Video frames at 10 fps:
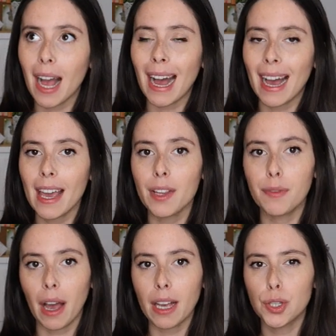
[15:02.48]
I
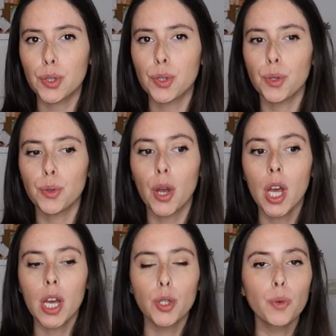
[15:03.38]
advise you to
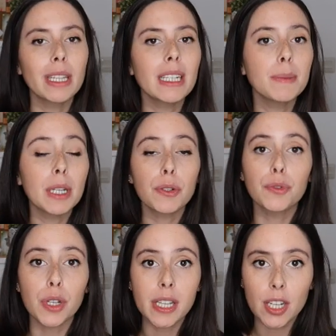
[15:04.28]
do a little bit of
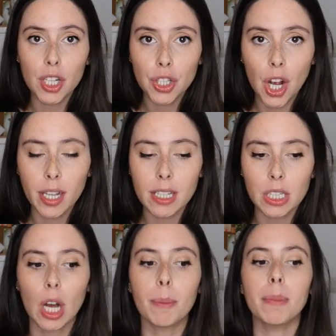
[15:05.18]
research on this
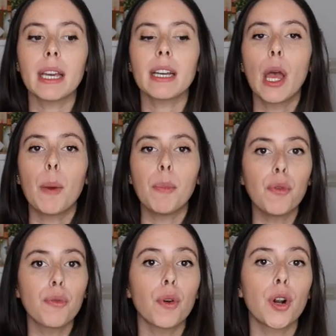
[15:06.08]
topic
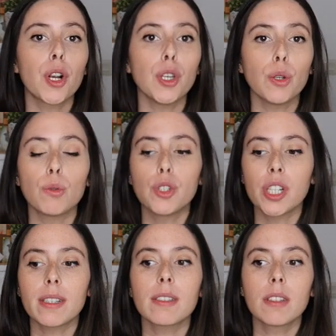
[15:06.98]
before you
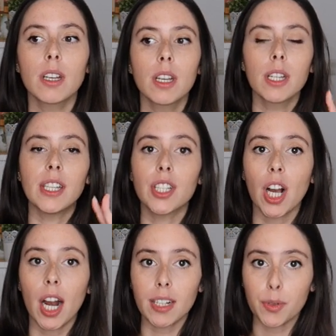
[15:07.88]
just
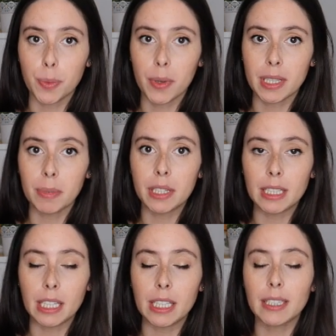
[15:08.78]
discard the
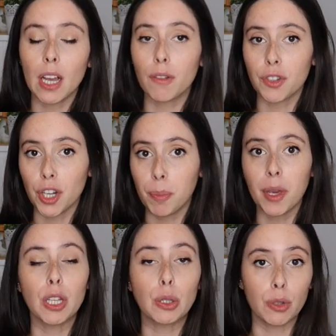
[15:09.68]
responsibilities of
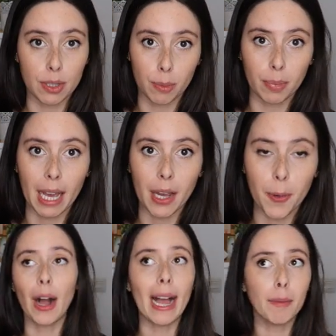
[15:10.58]
shipping to the supplier.
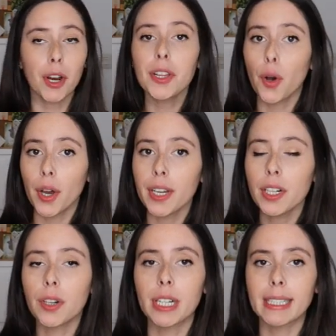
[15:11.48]
Now, I am not a
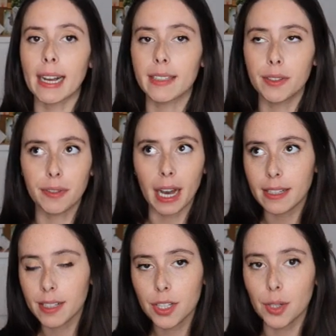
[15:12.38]
lawyer or a tax
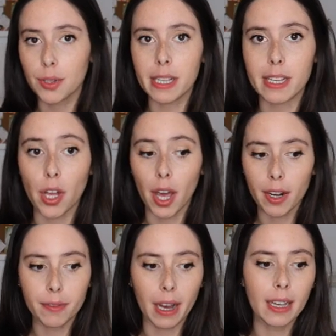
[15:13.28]
advisor, so this is not
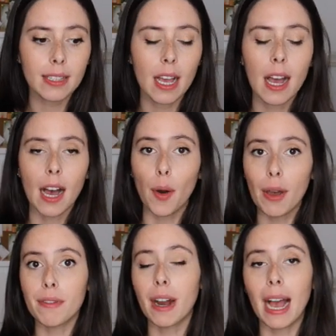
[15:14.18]
advice.
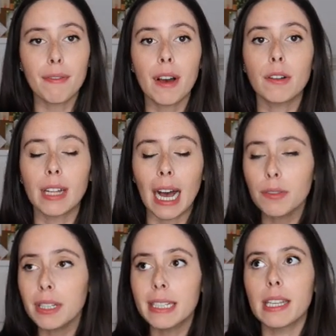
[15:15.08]
However, I found
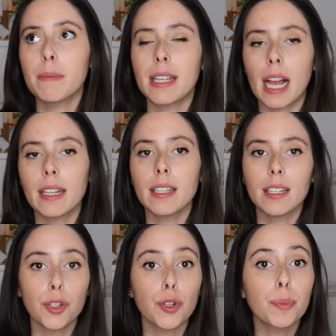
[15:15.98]
out, it seems that in
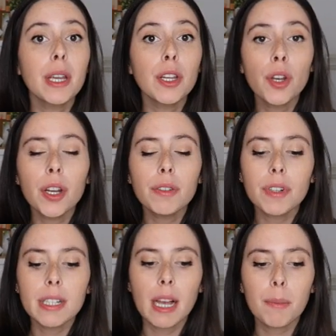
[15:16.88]
the European Union, for
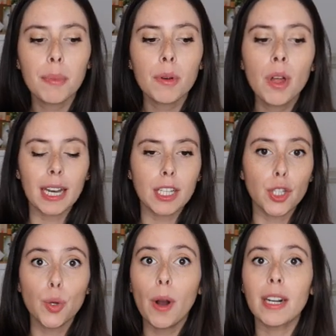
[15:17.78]
example, because
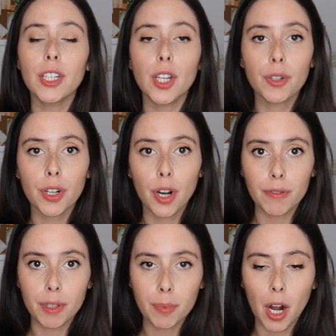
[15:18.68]
you are the owner
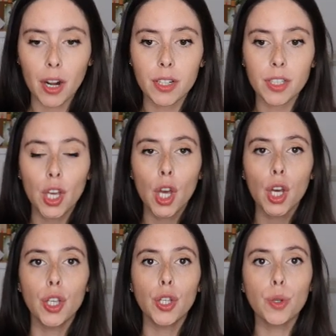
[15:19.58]
of the products,
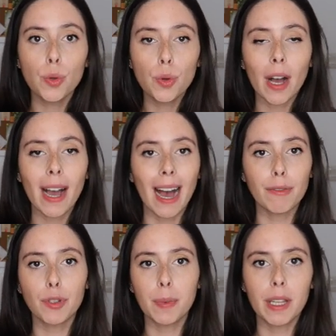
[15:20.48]
you
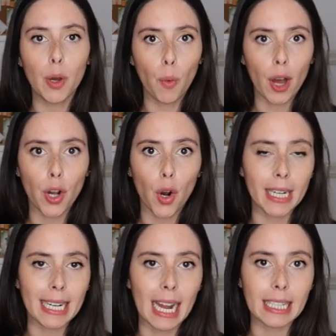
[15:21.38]
have to be the one
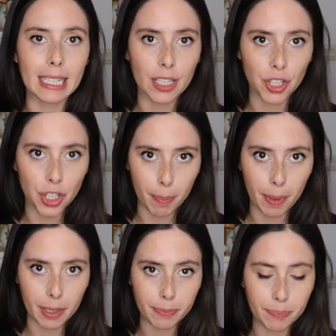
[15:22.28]
organizing the
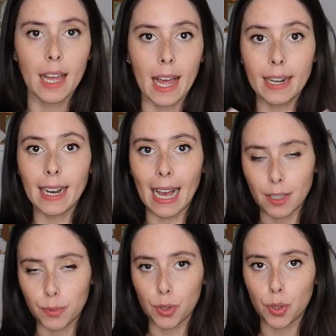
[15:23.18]
shipping. And as
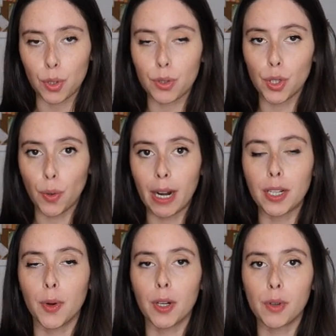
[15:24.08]
a result, you are
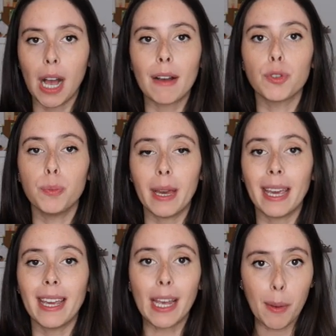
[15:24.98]
the one who have to
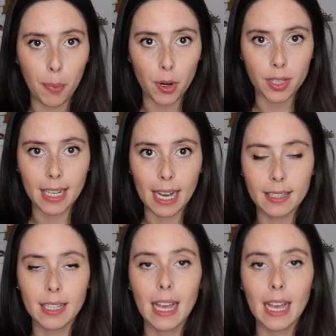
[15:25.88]
pay import tax.